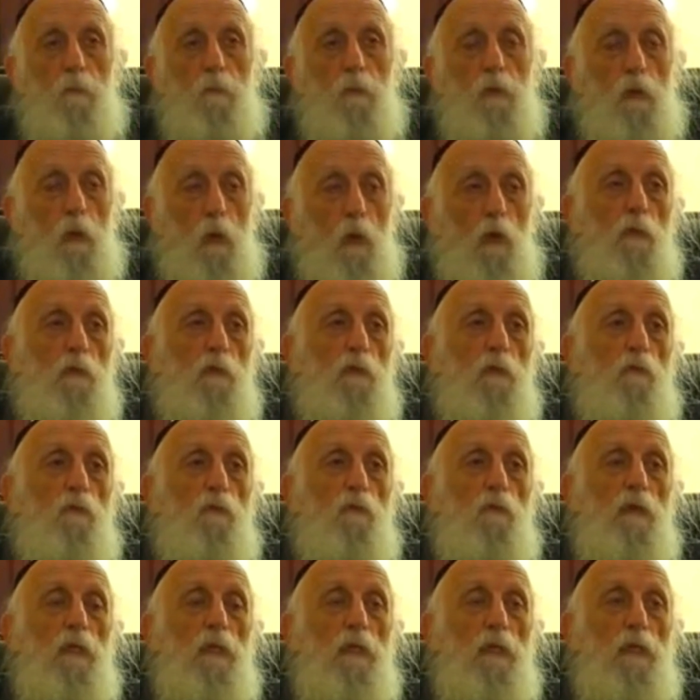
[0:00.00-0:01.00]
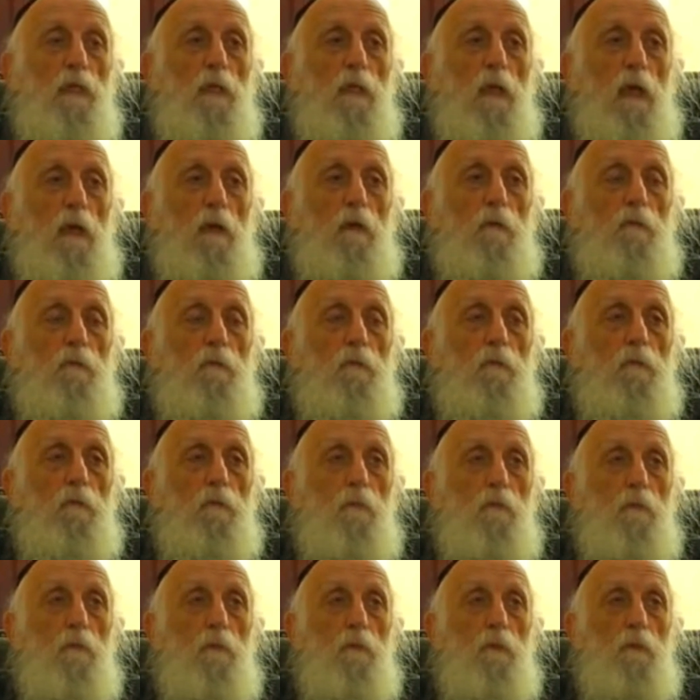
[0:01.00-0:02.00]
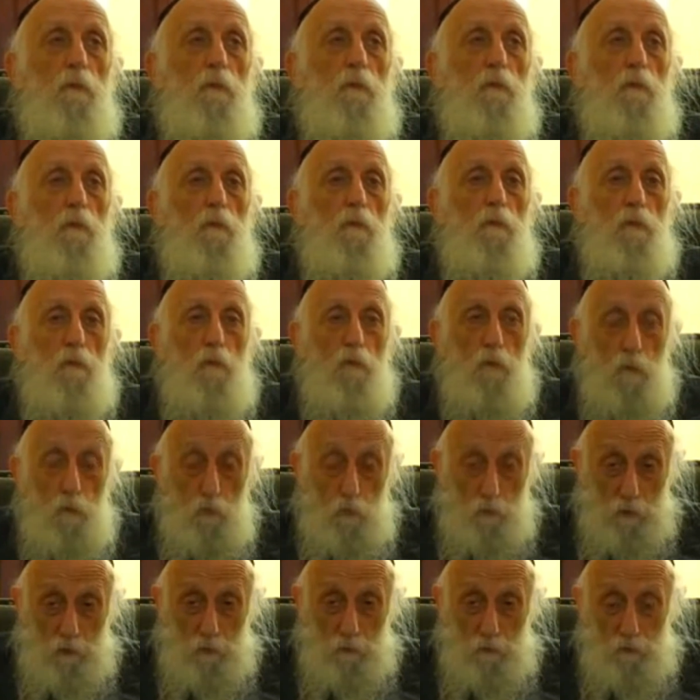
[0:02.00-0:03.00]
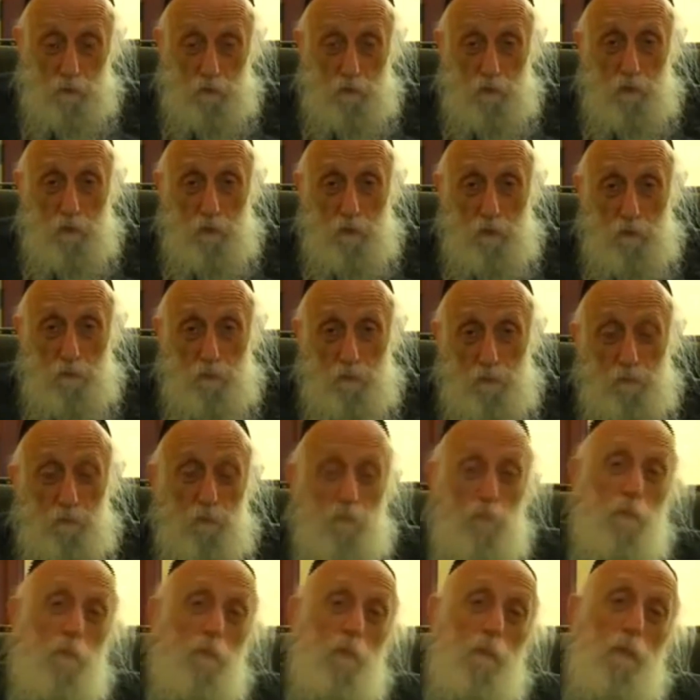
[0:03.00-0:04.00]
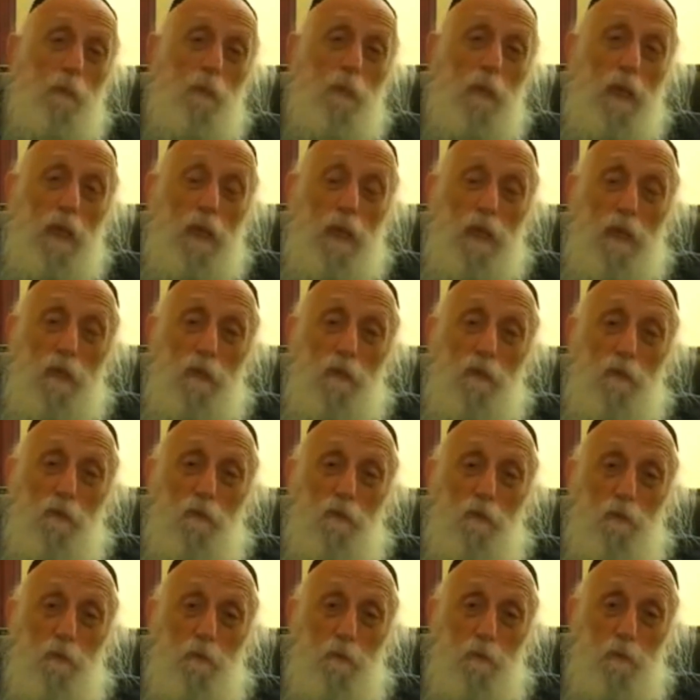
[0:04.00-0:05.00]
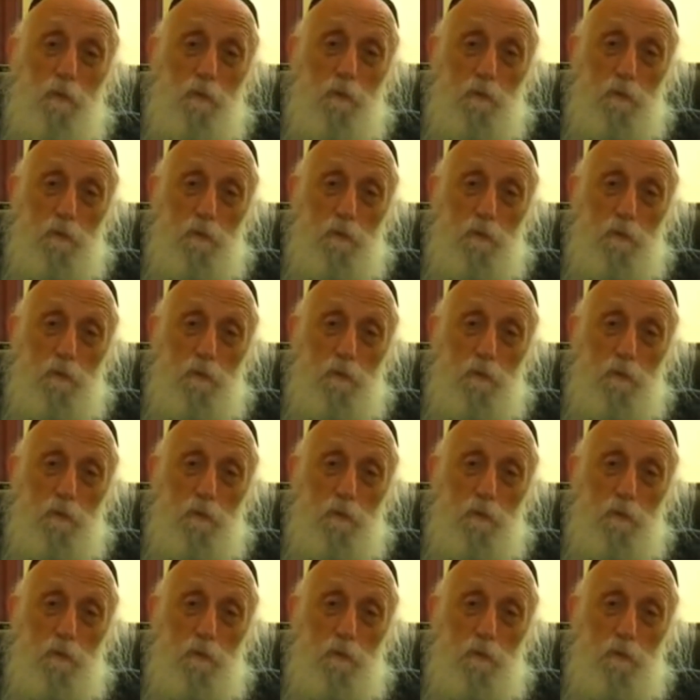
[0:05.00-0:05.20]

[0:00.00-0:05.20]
Because the feeling of low self-esteem is